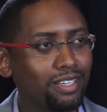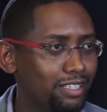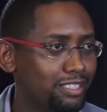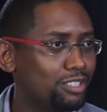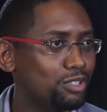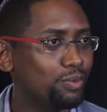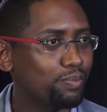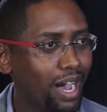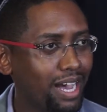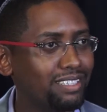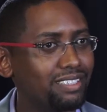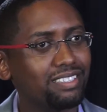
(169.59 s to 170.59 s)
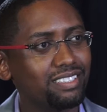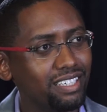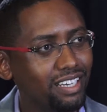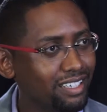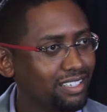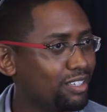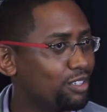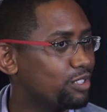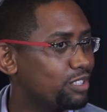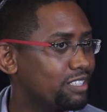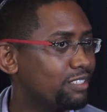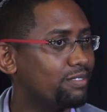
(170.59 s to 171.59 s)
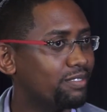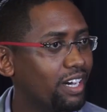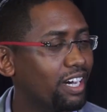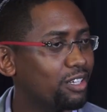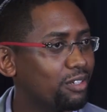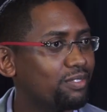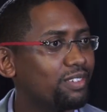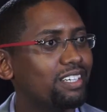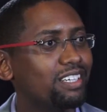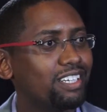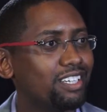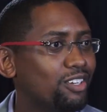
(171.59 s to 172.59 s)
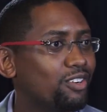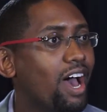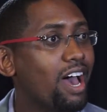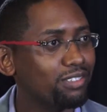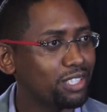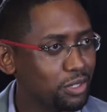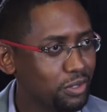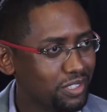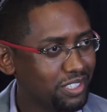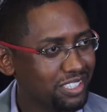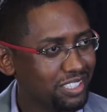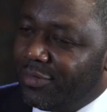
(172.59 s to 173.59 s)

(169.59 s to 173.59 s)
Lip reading: leads into patents and other lucrative kind of avenues.